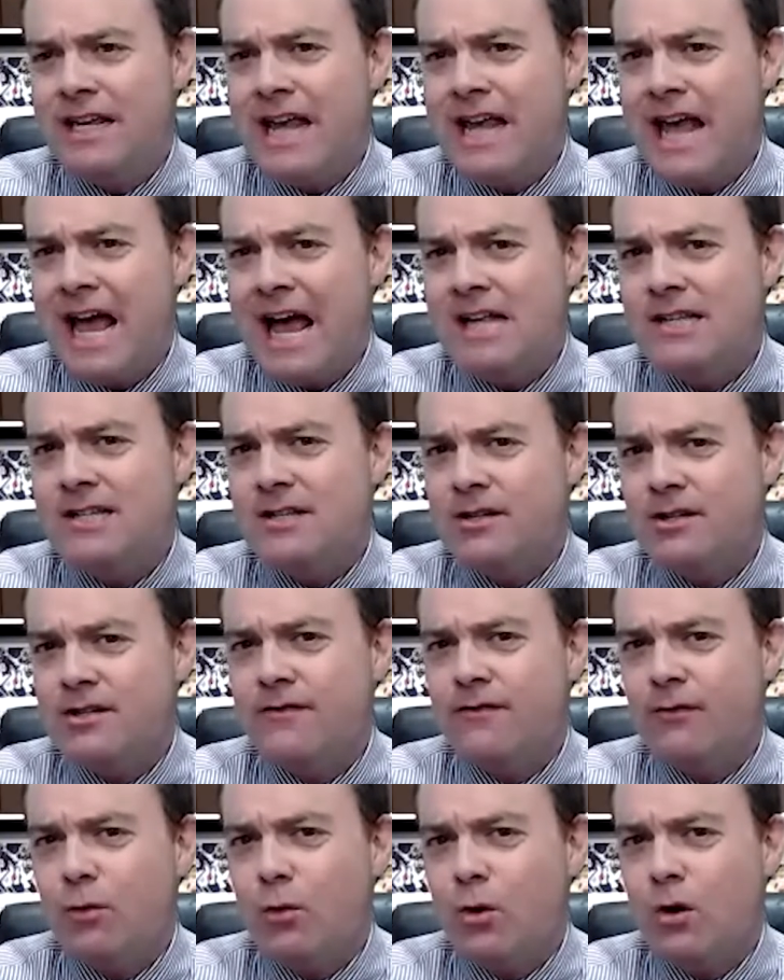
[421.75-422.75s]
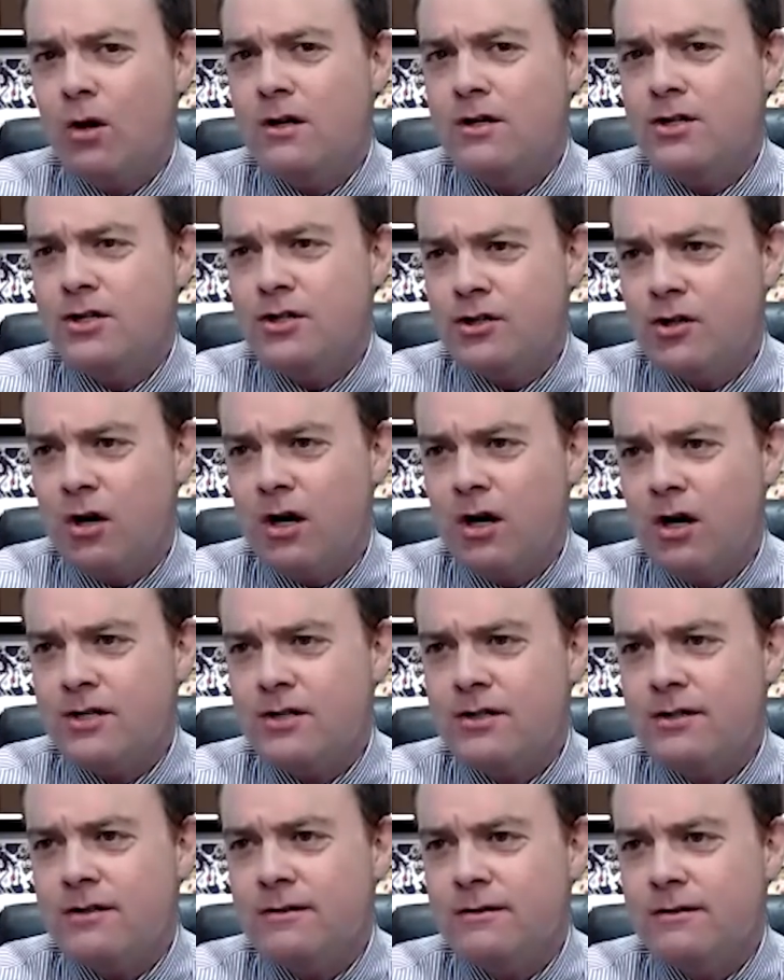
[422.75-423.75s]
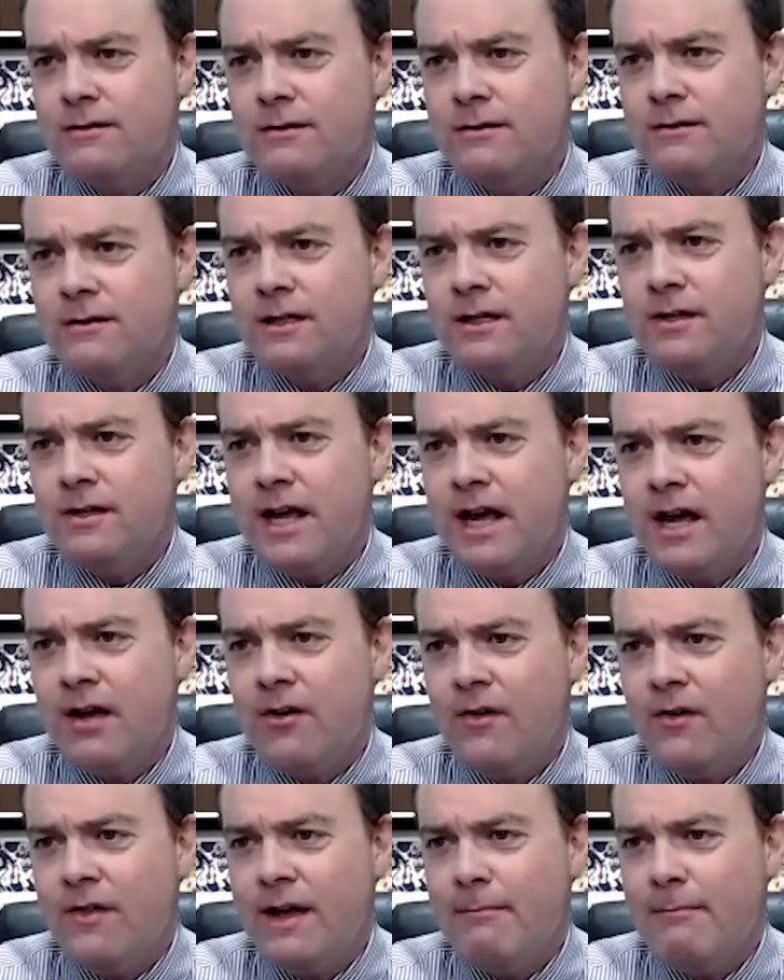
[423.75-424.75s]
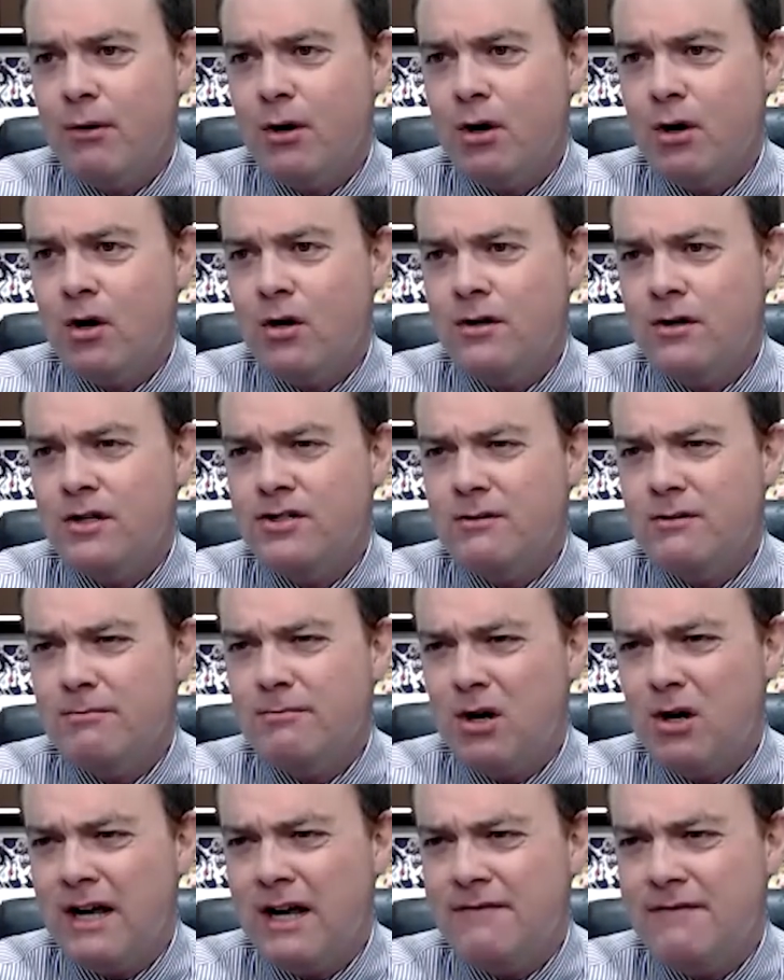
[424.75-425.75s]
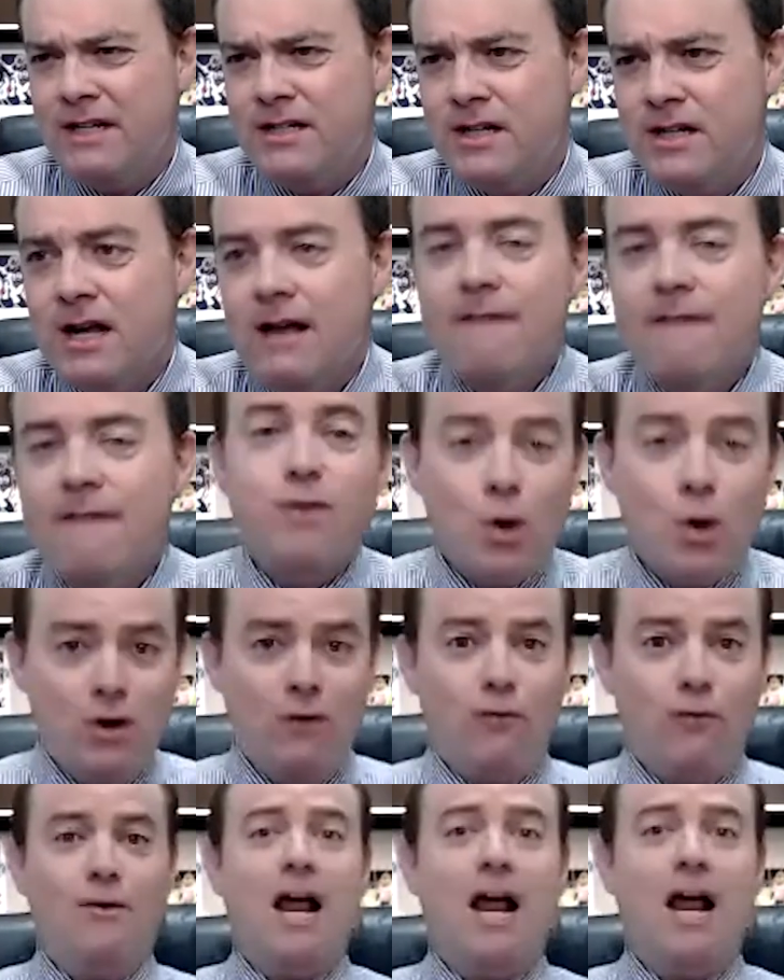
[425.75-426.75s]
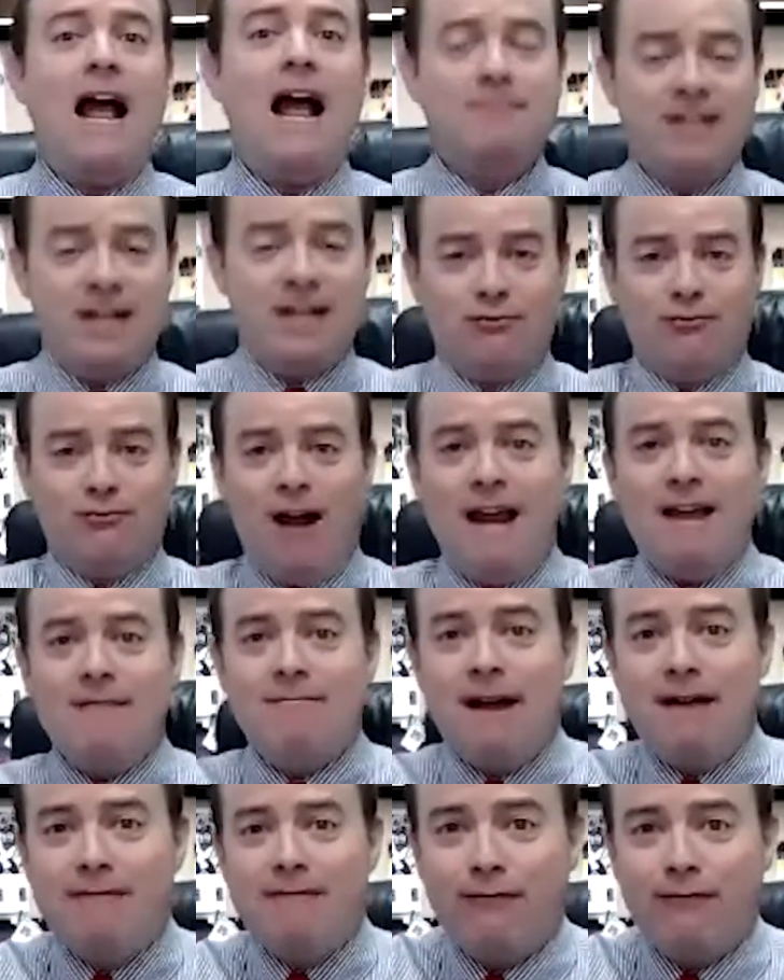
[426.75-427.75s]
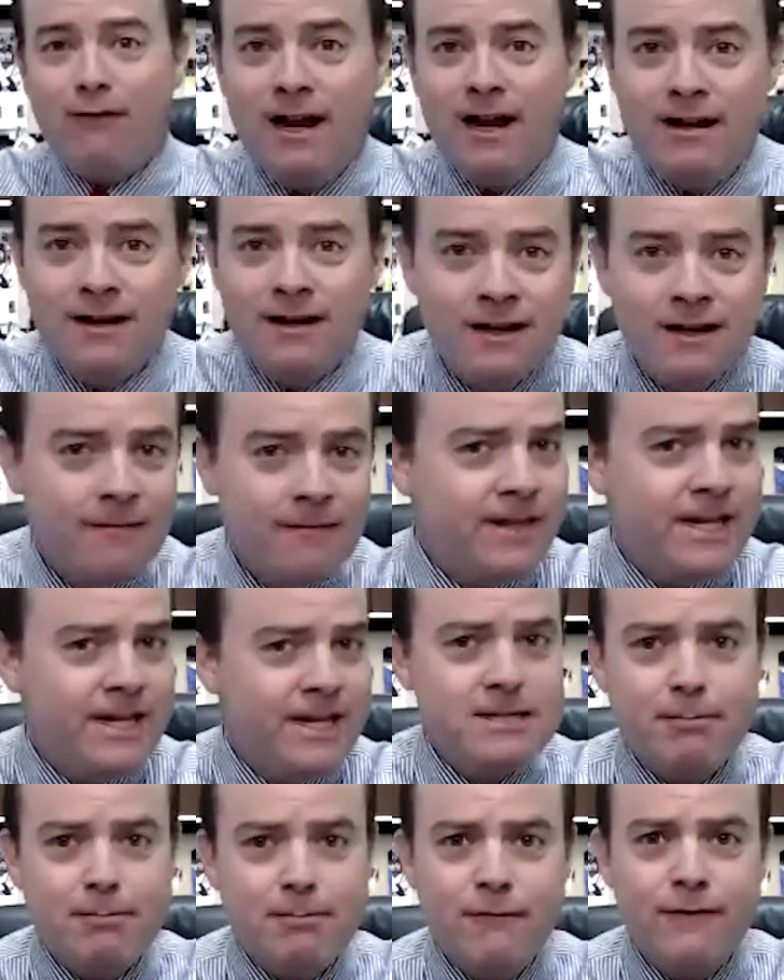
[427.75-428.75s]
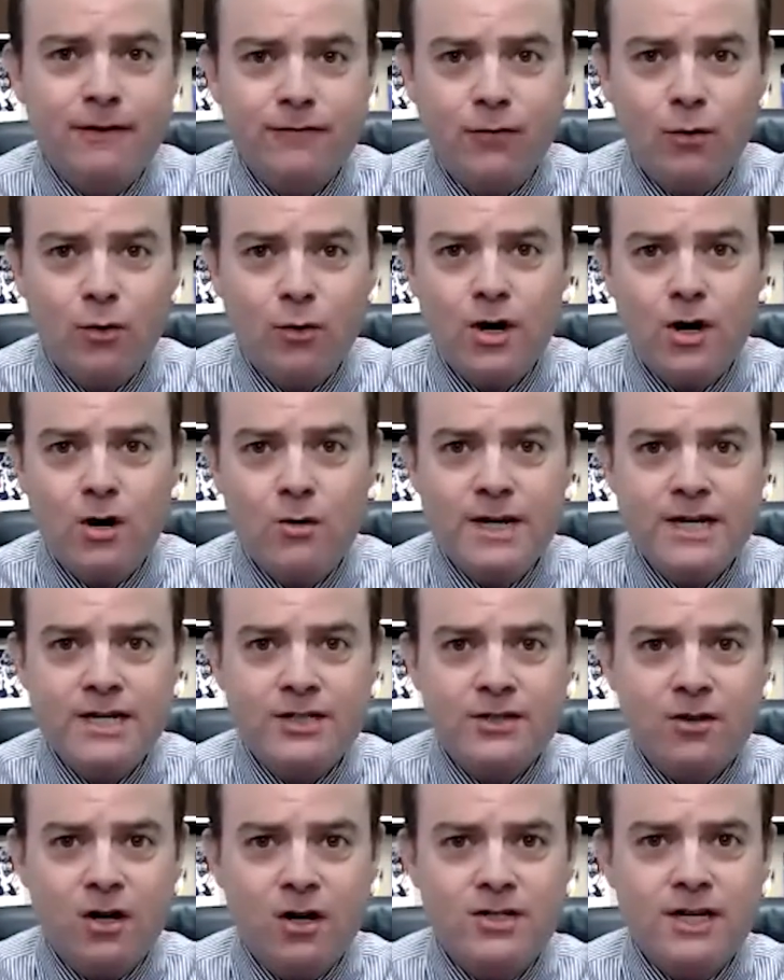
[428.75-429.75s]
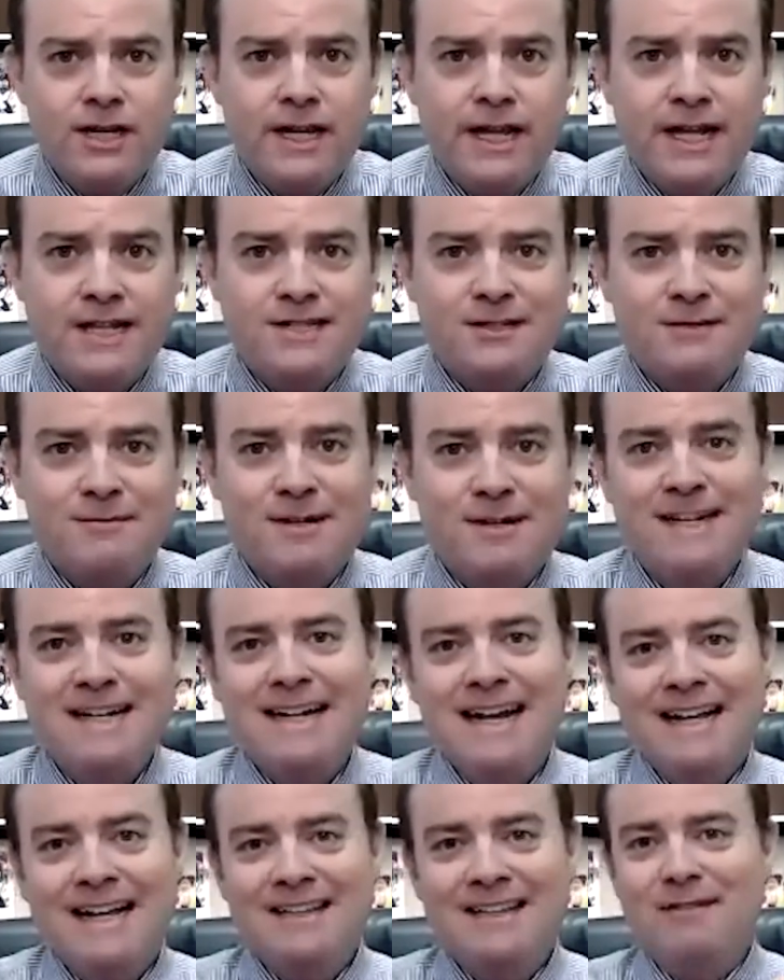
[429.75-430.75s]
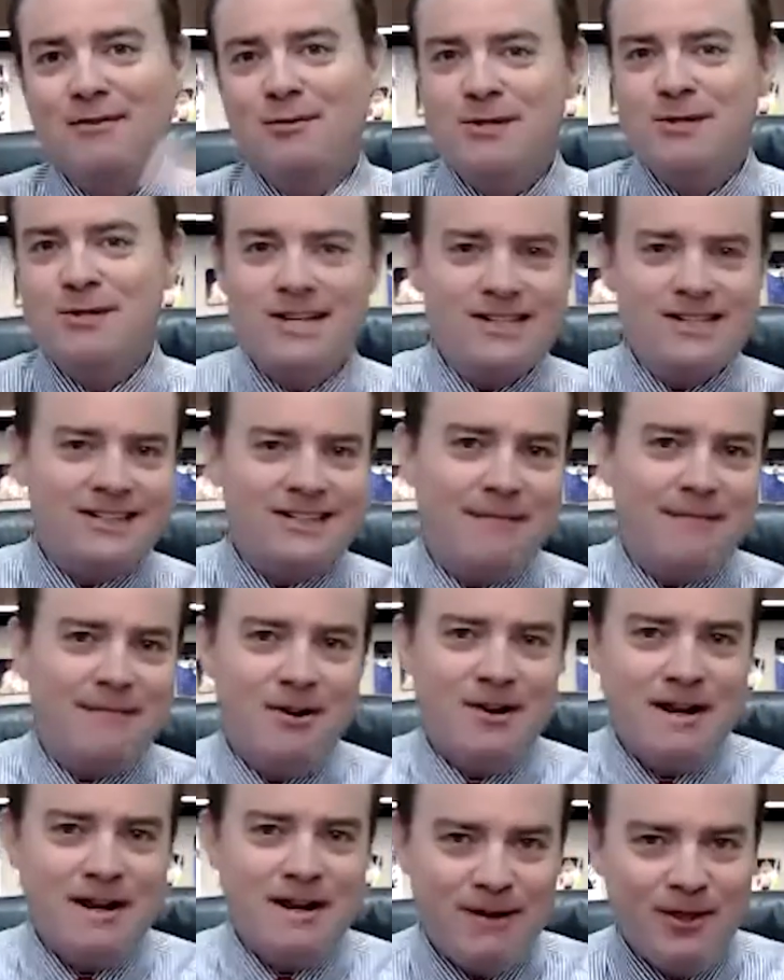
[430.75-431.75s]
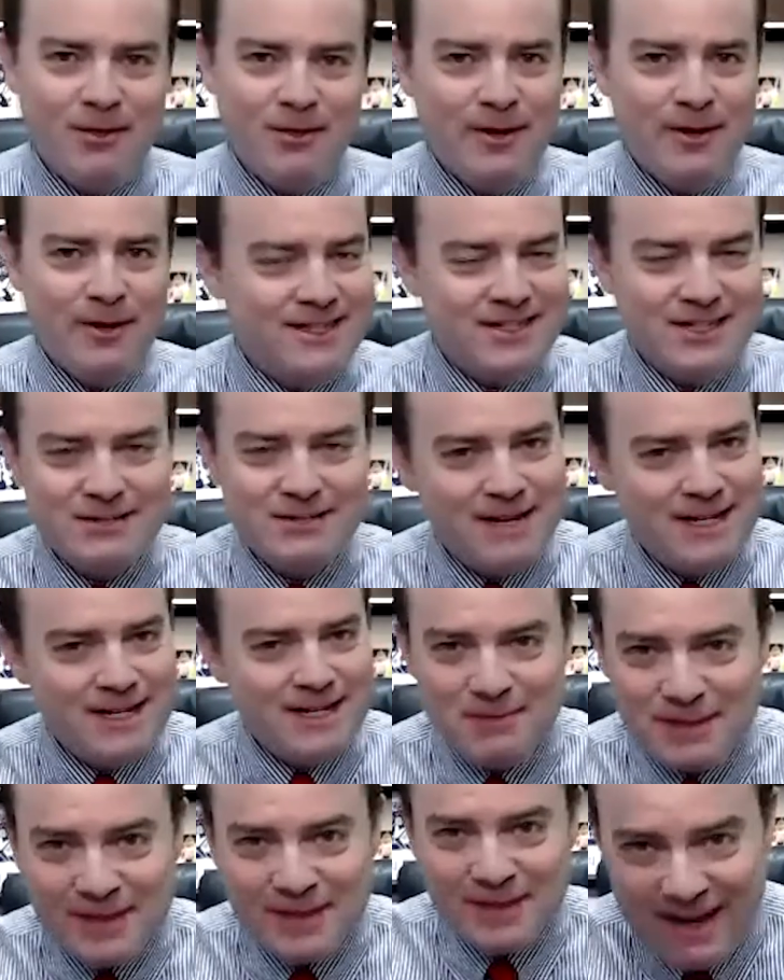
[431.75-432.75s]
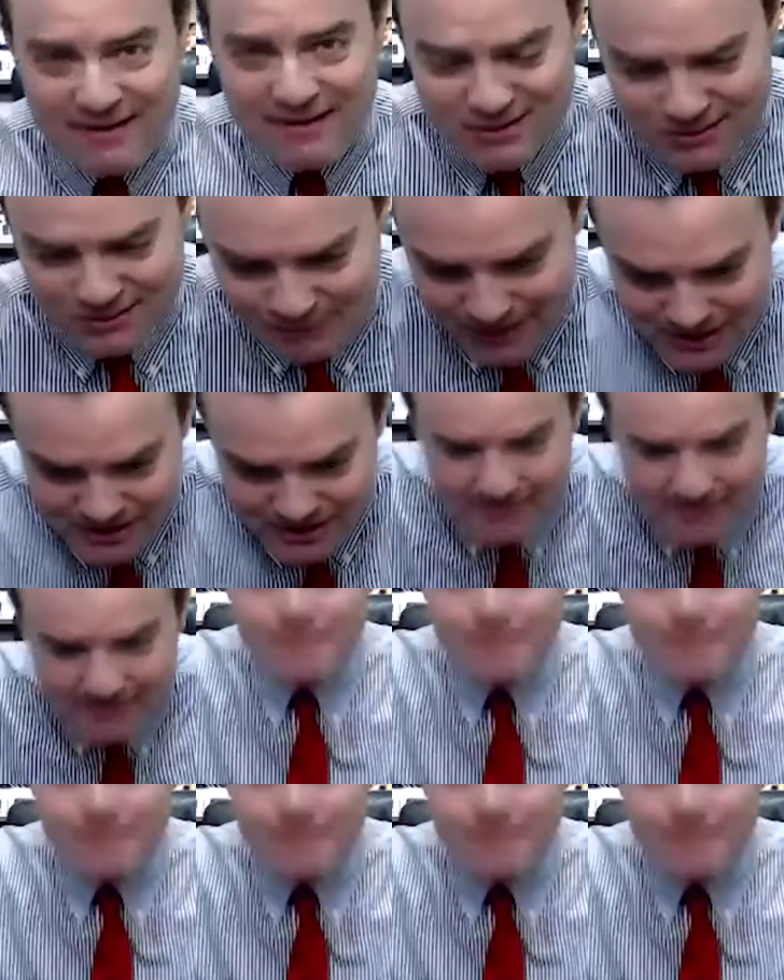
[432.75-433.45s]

has in those four starts? You count on that paw. Does your paw have digits? Four times. That's right, my friend. He's a perfect 4 0 when he starts against him. I love it when you slap your knee, by the way. It just makes me laugh so much. But